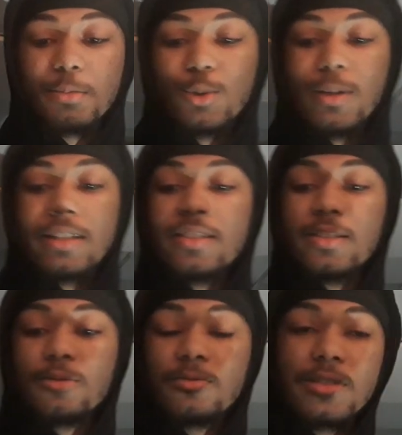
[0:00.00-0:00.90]
But we about to see
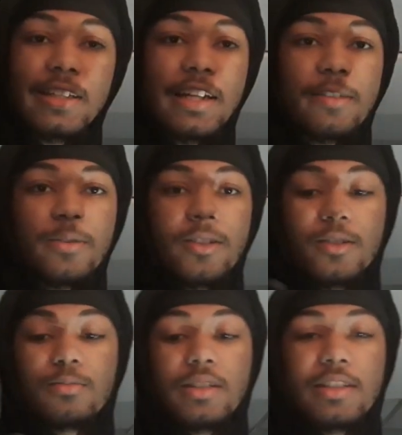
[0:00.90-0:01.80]
what they got for
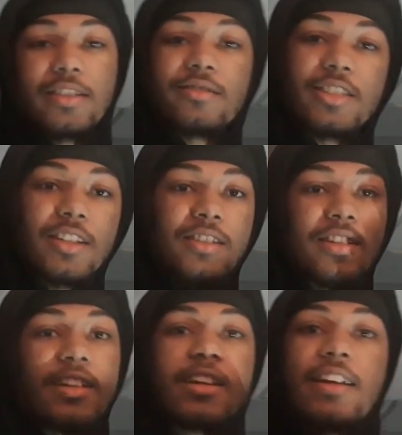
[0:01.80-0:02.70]
R&B, cause I'm trying to,
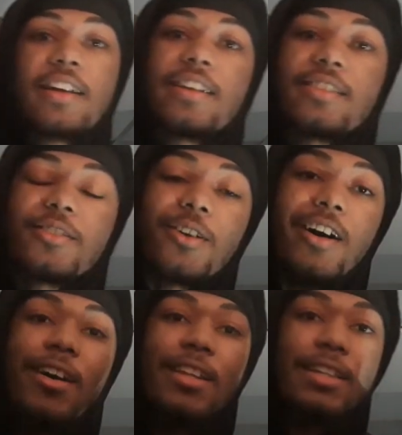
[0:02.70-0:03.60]
you know,
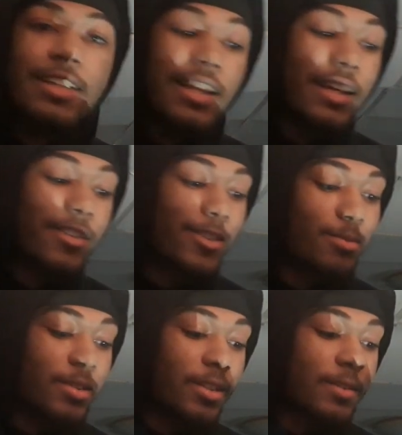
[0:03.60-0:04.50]
I like
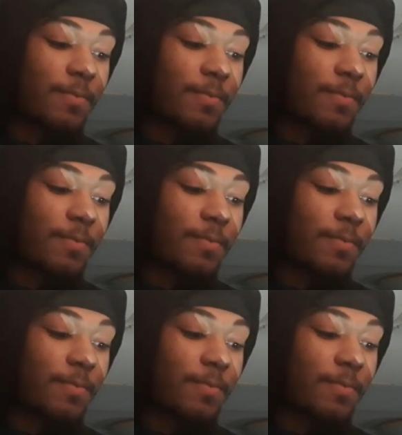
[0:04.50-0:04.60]
R&B.